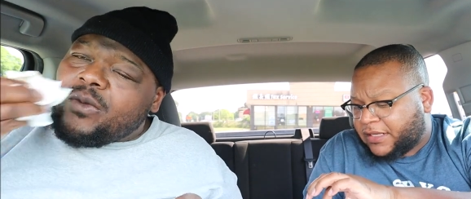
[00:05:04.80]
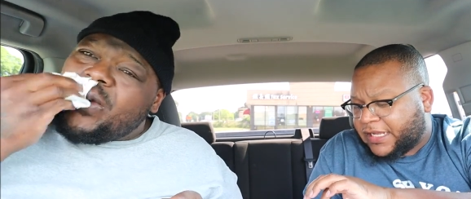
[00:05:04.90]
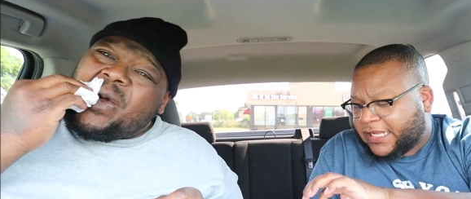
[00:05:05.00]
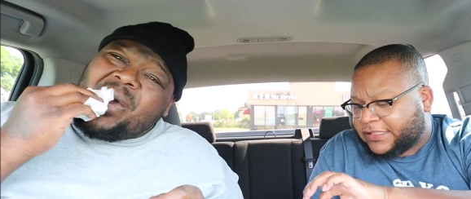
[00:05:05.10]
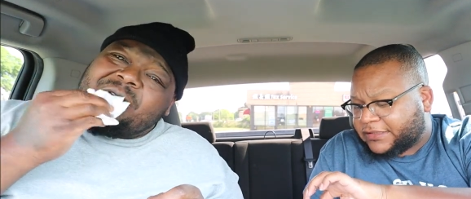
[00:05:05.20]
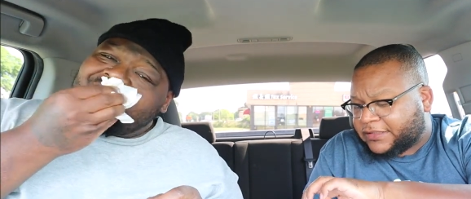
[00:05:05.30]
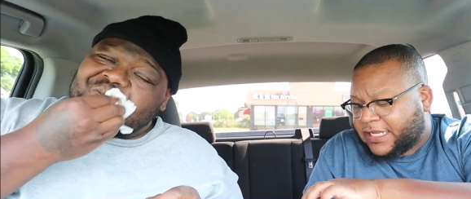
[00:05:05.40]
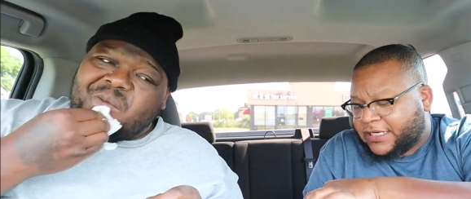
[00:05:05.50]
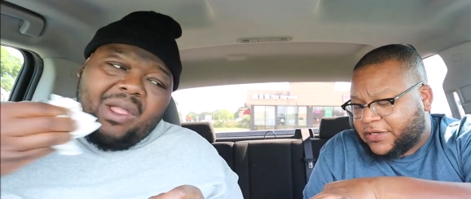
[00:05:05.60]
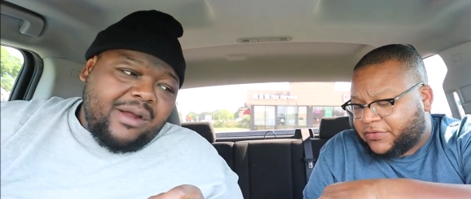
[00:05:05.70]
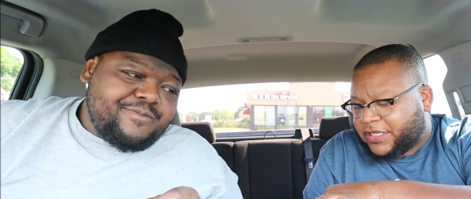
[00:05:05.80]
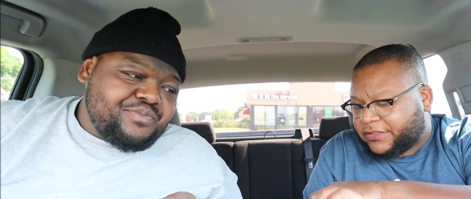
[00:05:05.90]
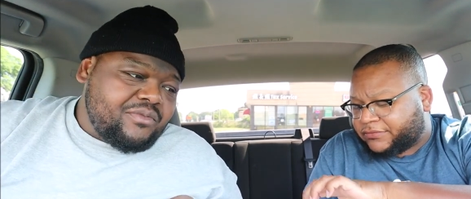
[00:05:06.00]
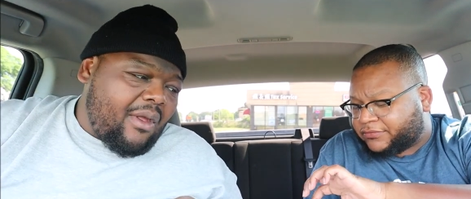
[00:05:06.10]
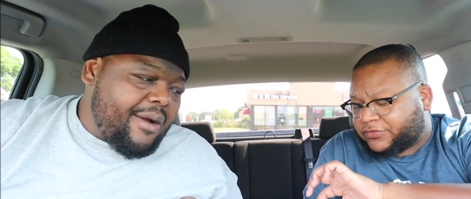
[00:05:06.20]
Speaker 1: like they know they,
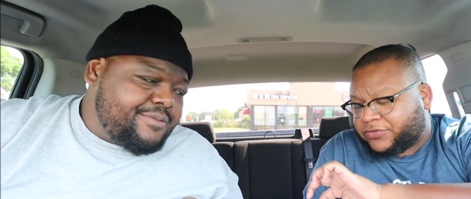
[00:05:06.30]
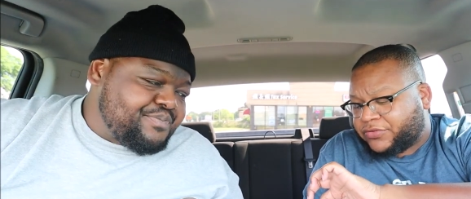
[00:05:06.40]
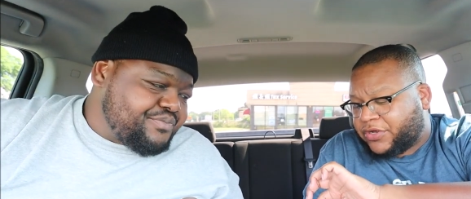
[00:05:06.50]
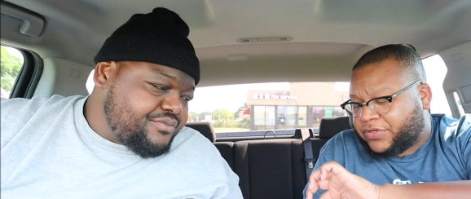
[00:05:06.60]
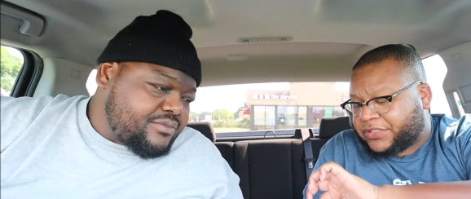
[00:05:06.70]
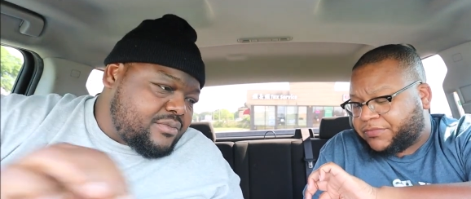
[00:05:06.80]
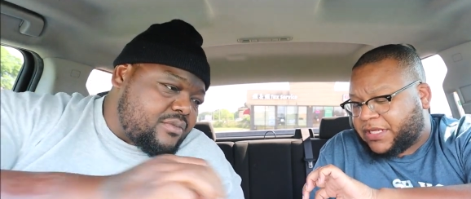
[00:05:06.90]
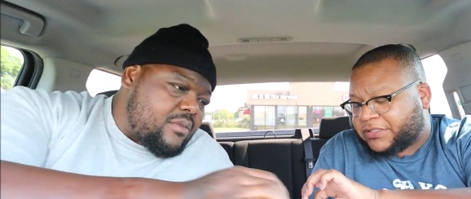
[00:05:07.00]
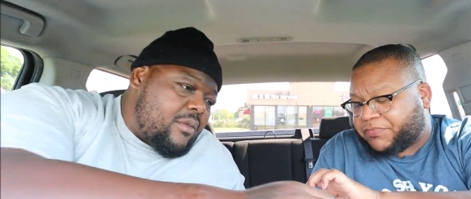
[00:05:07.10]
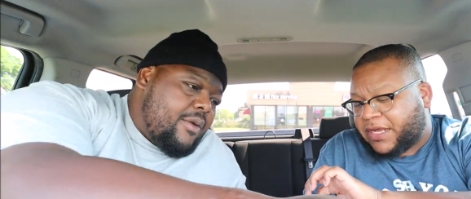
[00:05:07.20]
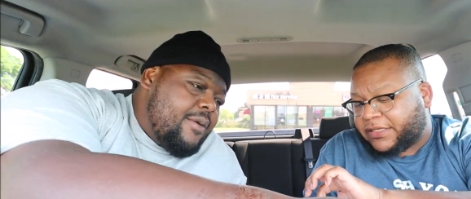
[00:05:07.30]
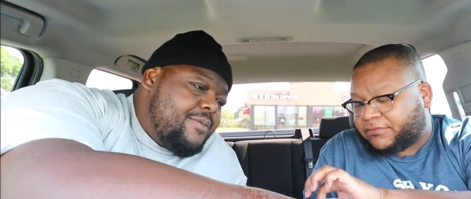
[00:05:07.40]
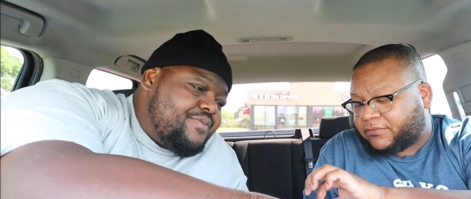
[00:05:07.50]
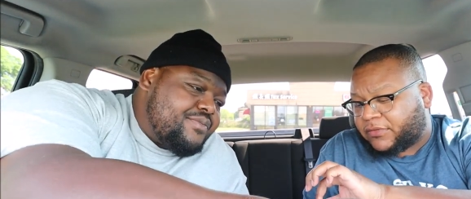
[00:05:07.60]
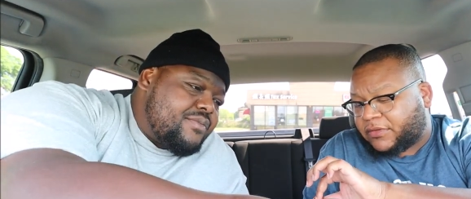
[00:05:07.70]
you know, this is a blessed spot.
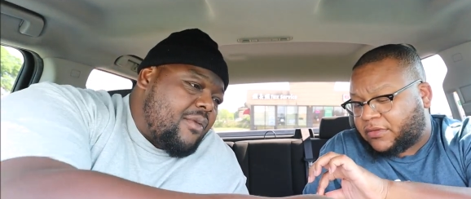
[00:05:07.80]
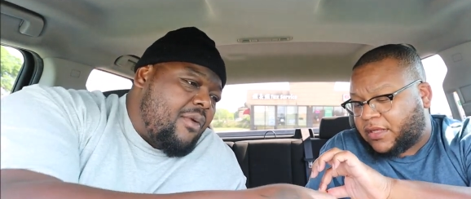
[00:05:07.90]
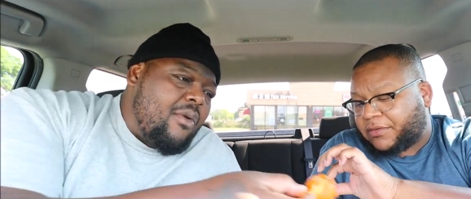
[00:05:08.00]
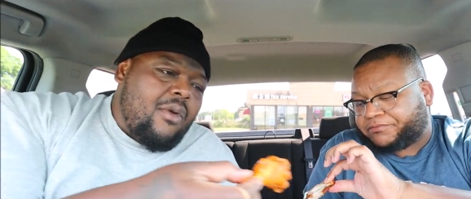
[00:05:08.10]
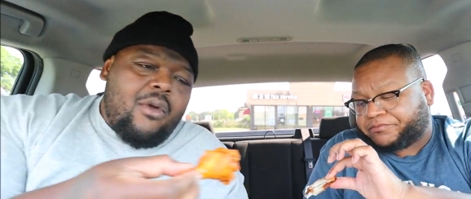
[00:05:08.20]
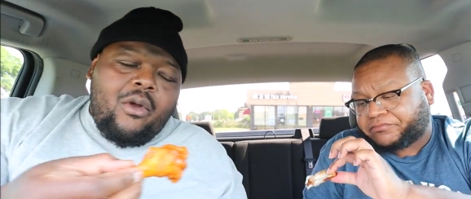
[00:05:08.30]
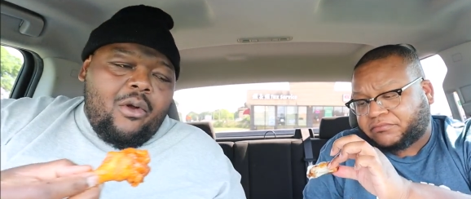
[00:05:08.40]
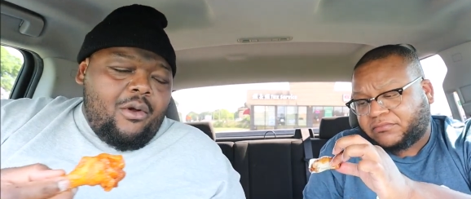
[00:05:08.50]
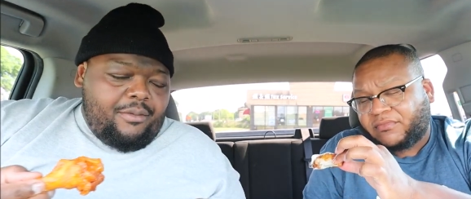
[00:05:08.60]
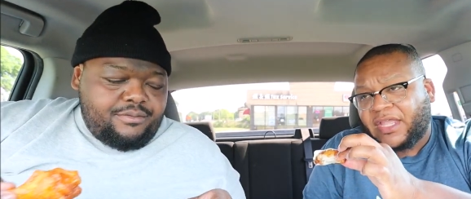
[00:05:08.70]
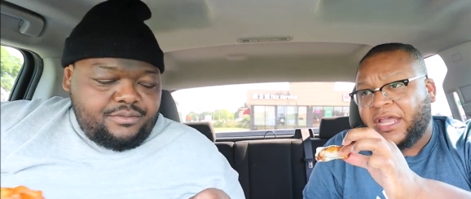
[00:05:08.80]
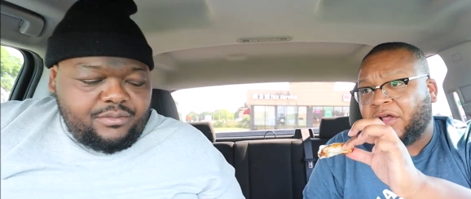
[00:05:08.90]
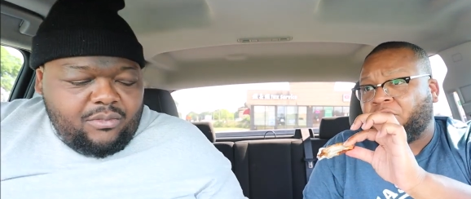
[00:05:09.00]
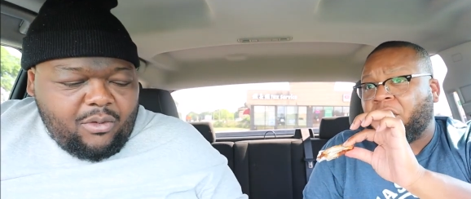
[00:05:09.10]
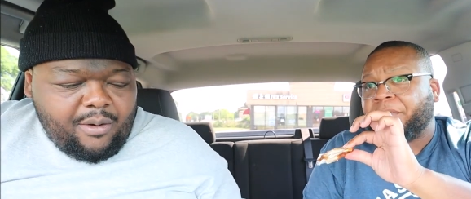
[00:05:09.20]

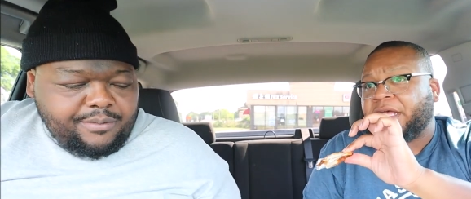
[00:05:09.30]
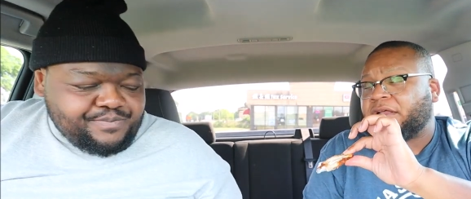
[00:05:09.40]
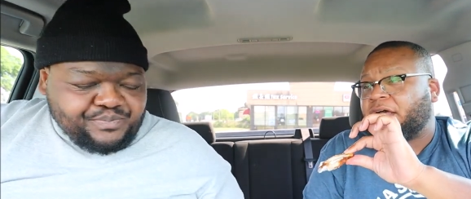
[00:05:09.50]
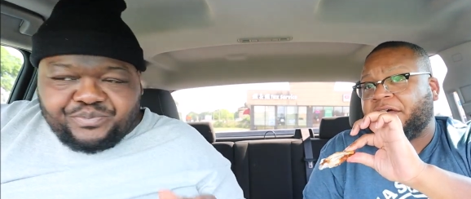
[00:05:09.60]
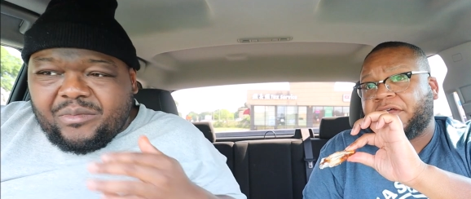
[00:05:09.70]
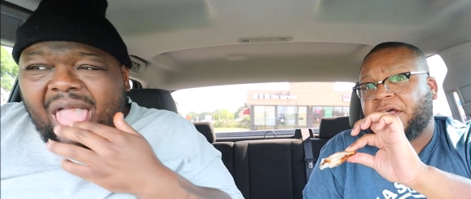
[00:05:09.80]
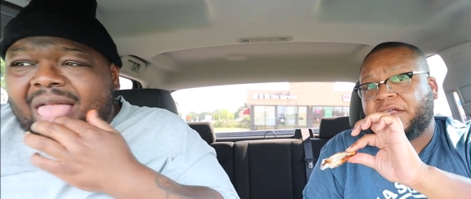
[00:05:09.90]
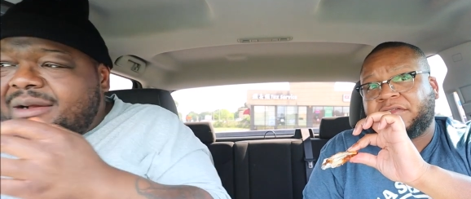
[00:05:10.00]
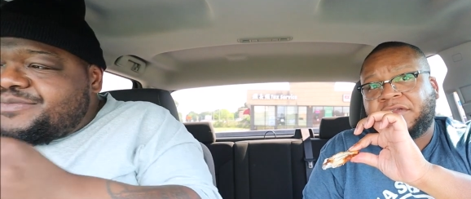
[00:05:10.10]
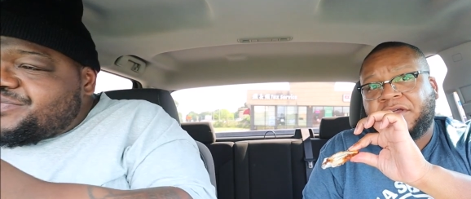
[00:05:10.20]
woman. Her, her